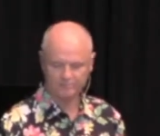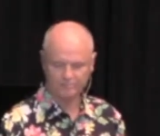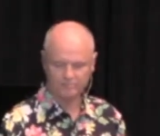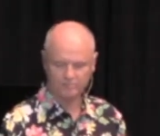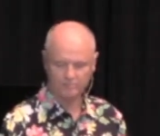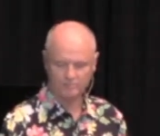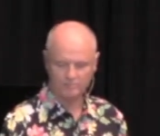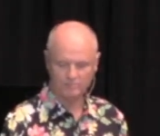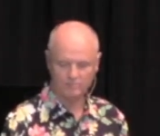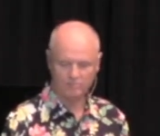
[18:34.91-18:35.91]

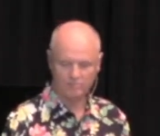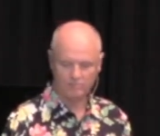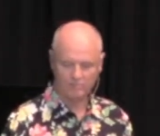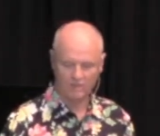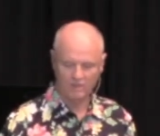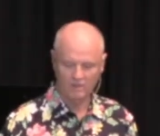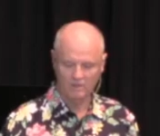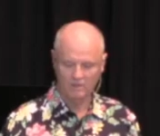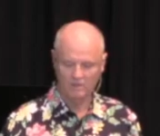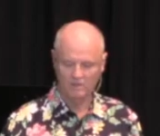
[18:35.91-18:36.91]

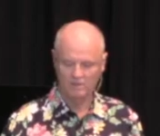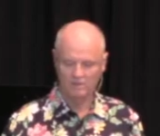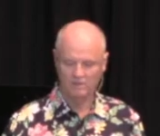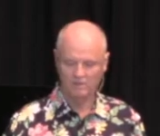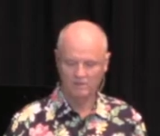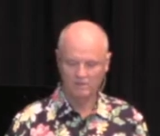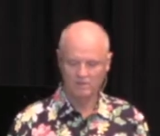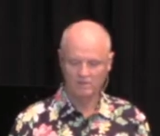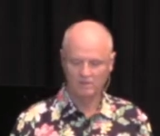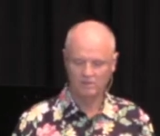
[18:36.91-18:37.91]

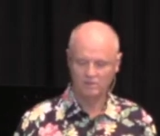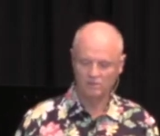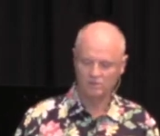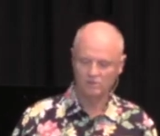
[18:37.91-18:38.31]
(silence)